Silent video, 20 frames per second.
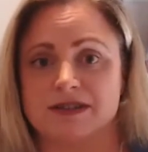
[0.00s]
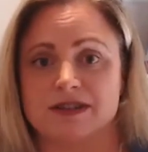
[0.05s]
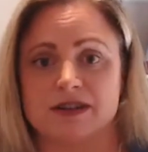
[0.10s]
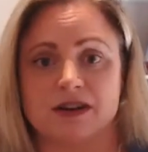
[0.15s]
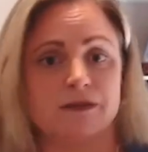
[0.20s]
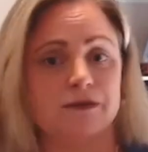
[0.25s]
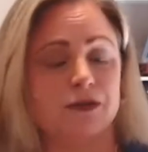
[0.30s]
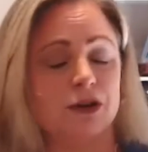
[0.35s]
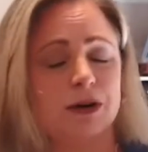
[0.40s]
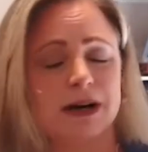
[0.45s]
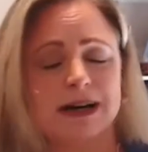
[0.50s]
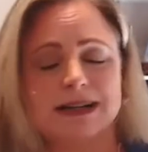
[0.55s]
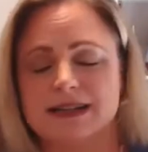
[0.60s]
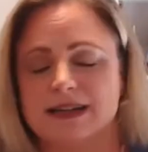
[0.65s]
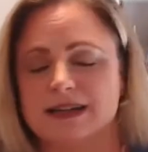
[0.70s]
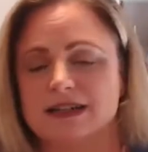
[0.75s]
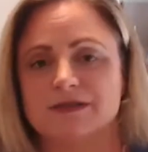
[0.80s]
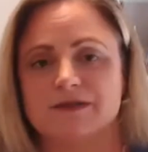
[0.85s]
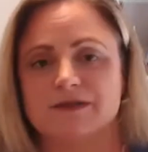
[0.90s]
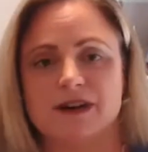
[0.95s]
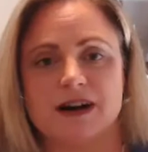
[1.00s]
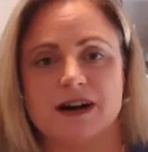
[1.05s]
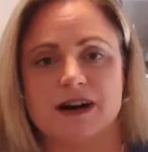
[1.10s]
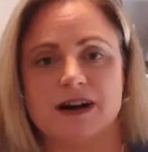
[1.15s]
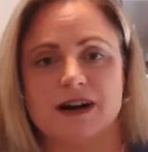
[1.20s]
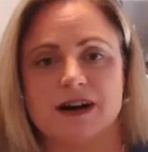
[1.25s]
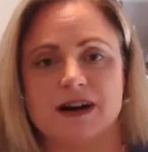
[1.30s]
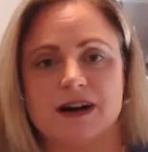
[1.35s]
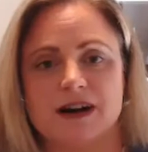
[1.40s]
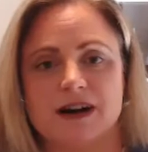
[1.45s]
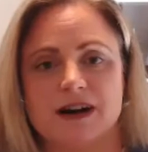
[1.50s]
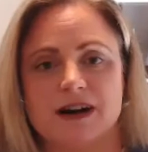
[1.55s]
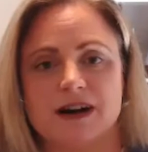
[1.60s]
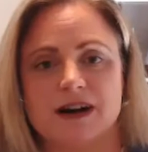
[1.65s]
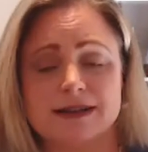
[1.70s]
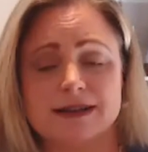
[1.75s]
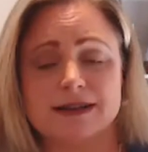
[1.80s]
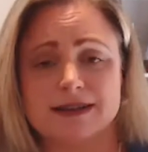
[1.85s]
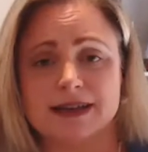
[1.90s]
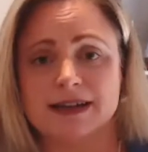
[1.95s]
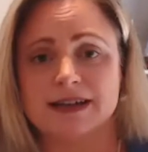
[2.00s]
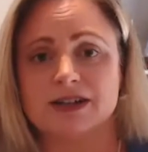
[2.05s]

So if you identify someone who has any